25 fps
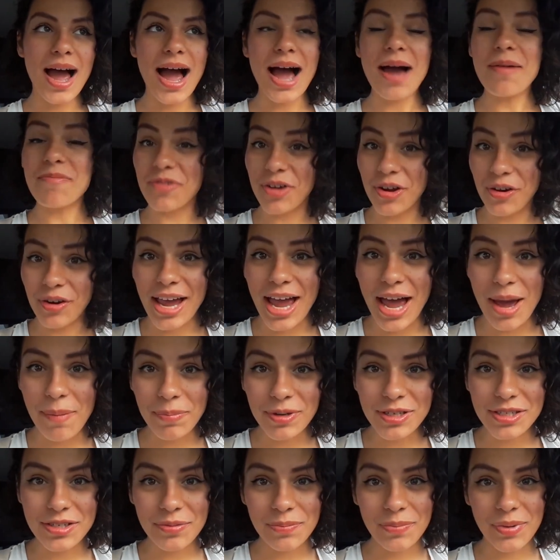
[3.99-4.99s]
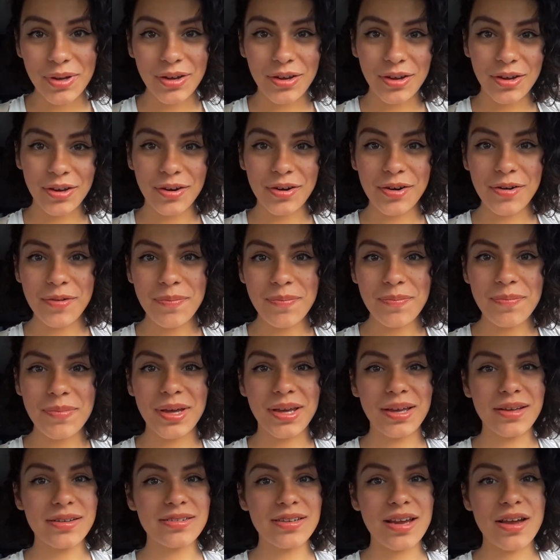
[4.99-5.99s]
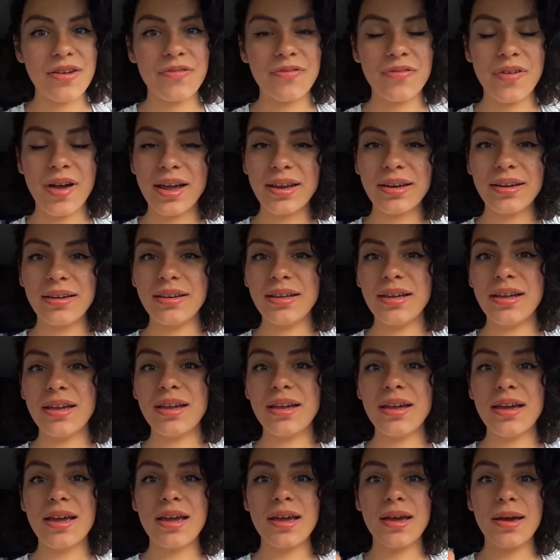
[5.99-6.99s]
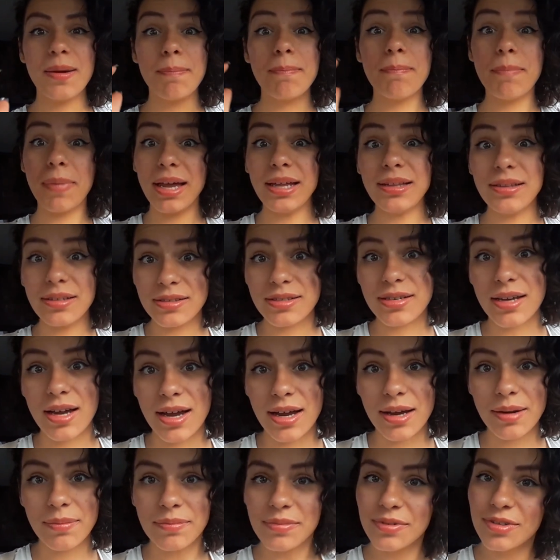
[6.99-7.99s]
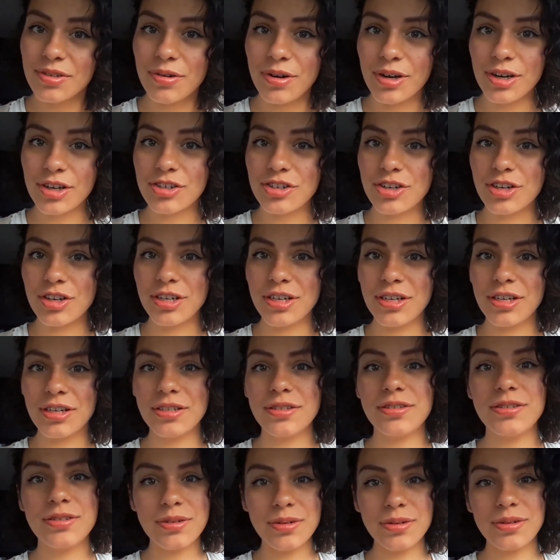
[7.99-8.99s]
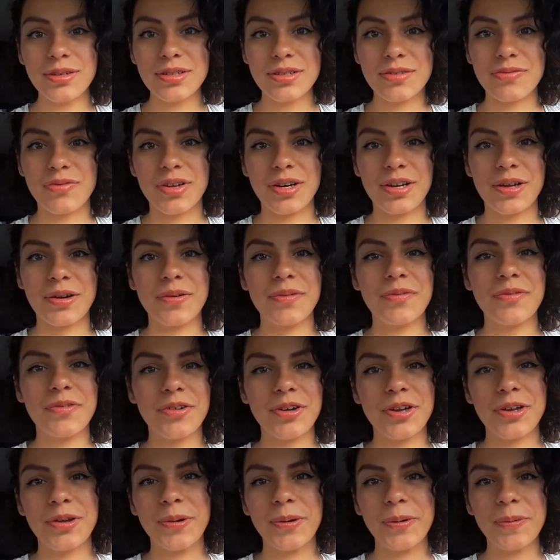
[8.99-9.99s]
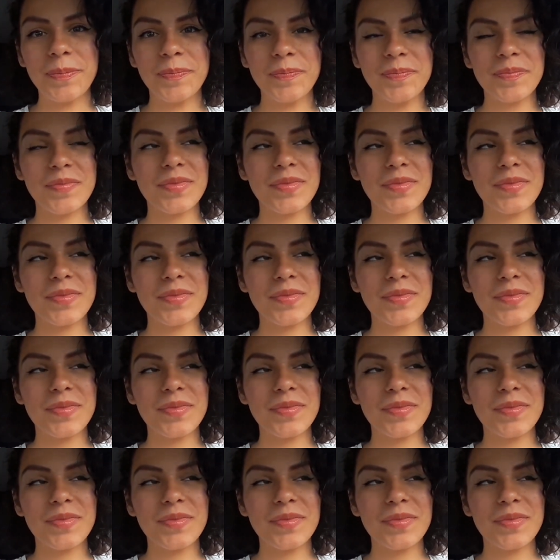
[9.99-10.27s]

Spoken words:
I'm very happy to be here because I finally made the time to actually do this video for you